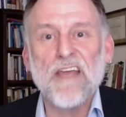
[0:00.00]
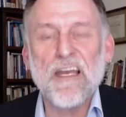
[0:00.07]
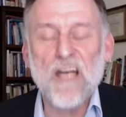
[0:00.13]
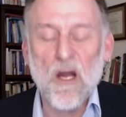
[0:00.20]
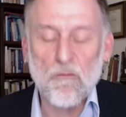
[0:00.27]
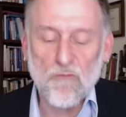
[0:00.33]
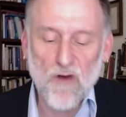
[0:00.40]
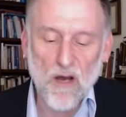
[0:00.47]
than
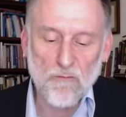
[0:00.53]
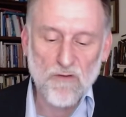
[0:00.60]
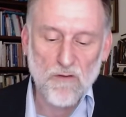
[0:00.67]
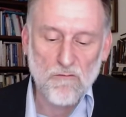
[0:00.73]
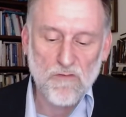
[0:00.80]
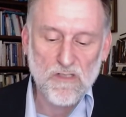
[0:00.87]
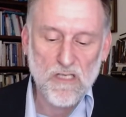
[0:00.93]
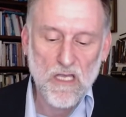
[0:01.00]
our
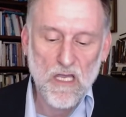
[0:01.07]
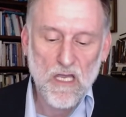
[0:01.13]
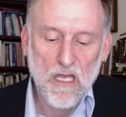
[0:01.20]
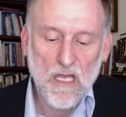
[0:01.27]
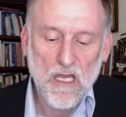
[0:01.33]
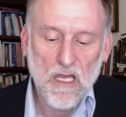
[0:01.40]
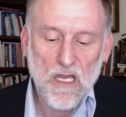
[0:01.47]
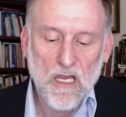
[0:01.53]
problems,
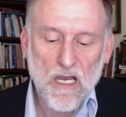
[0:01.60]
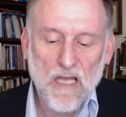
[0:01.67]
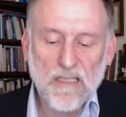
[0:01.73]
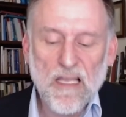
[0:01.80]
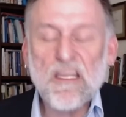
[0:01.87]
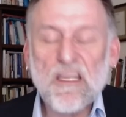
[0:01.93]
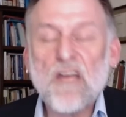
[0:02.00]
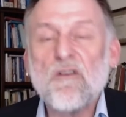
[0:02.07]

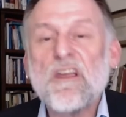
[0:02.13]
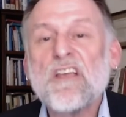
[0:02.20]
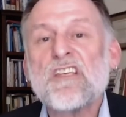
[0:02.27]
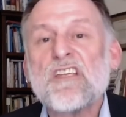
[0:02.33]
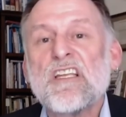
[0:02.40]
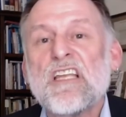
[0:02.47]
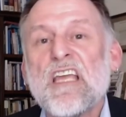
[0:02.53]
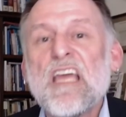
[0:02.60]
and that there
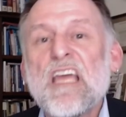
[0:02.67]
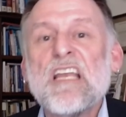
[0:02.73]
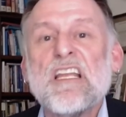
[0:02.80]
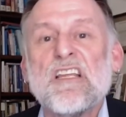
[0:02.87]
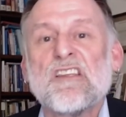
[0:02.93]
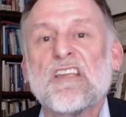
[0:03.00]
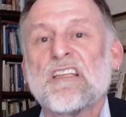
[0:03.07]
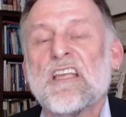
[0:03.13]
isn't
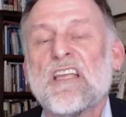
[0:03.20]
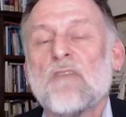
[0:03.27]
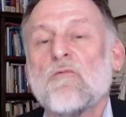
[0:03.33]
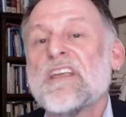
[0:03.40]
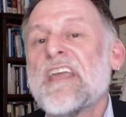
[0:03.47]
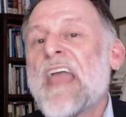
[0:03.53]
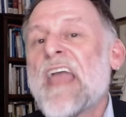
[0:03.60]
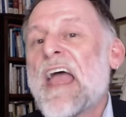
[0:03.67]
anything that
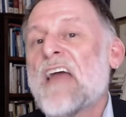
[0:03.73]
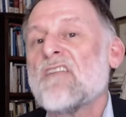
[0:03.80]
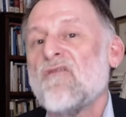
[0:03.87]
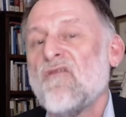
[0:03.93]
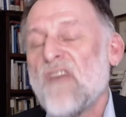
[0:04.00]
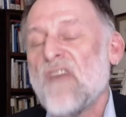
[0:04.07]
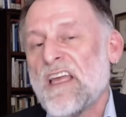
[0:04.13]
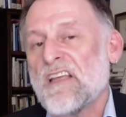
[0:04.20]
we can't
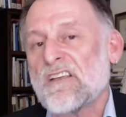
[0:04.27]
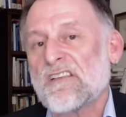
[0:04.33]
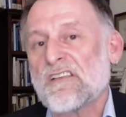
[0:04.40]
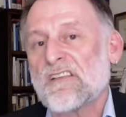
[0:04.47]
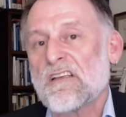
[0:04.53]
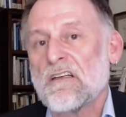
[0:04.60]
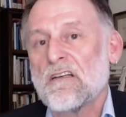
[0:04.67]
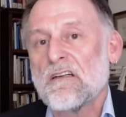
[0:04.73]

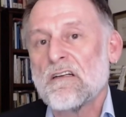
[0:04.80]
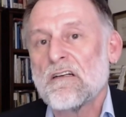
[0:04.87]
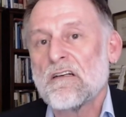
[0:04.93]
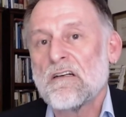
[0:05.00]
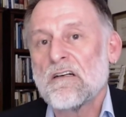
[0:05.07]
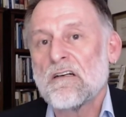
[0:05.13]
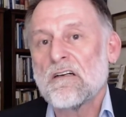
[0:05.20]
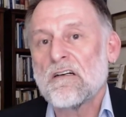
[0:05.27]
face
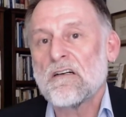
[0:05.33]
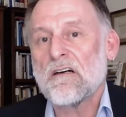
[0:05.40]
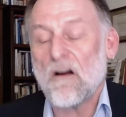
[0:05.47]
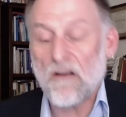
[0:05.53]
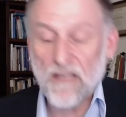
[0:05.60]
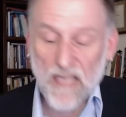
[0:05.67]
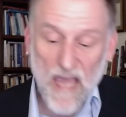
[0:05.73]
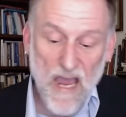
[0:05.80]

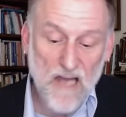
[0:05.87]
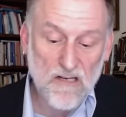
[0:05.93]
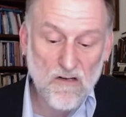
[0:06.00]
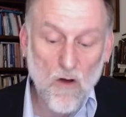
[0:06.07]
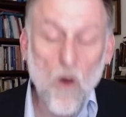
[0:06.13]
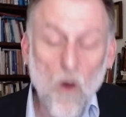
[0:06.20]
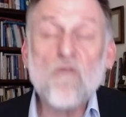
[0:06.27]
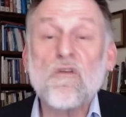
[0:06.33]
or can't
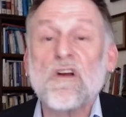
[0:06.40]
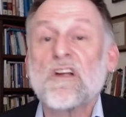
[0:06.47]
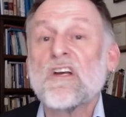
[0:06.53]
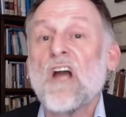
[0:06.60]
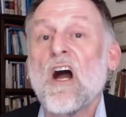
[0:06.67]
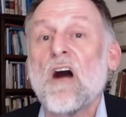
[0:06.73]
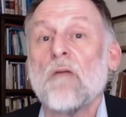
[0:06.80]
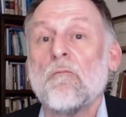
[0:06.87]

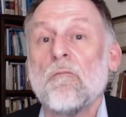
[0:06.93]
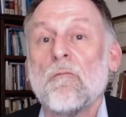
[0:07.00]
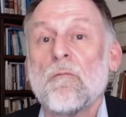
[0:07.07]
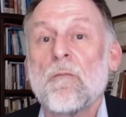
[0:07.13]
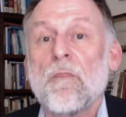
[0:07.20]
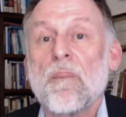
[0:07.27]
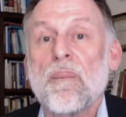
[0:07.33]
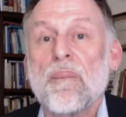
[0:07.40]
overcome
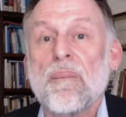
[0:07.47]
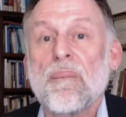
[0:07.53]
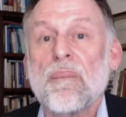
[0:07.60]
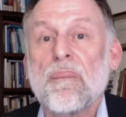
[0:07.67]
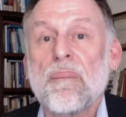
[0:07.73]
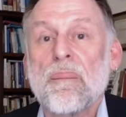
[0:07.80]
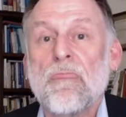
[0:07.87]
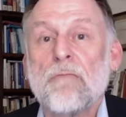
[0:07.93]

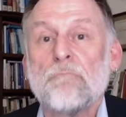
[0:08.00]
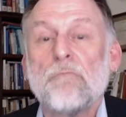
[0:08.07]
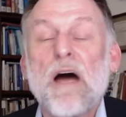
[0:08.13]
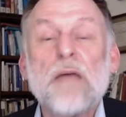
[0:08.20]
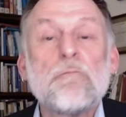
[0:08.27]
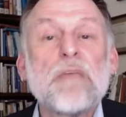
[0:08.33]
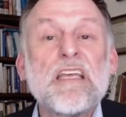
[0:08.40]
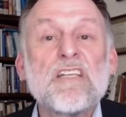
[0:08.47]

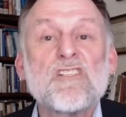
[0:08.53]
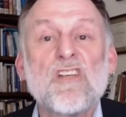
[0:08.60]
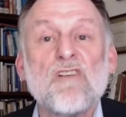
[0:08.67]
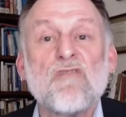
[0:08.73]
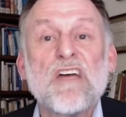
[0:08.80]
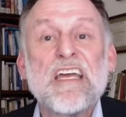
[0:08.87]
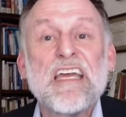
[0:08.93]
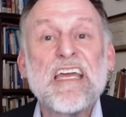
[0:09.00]
by means
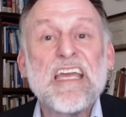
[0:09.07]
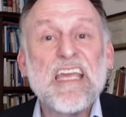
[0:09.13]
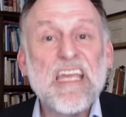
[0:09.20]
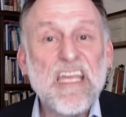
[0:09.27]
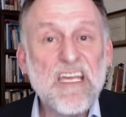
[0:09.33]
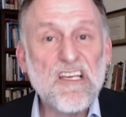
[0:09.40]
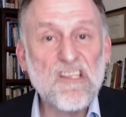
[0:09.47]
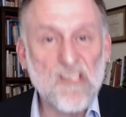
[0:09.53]
of
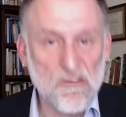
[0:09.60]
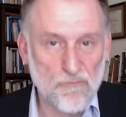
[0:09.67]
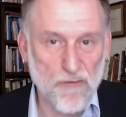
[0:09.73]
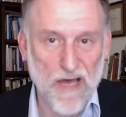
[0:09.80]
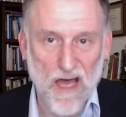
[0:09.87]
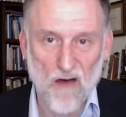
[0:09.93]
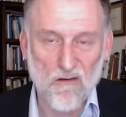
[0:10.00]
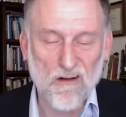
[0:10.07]
His
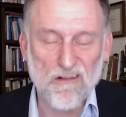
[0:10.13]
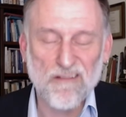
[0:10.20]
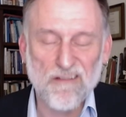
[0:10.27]
power.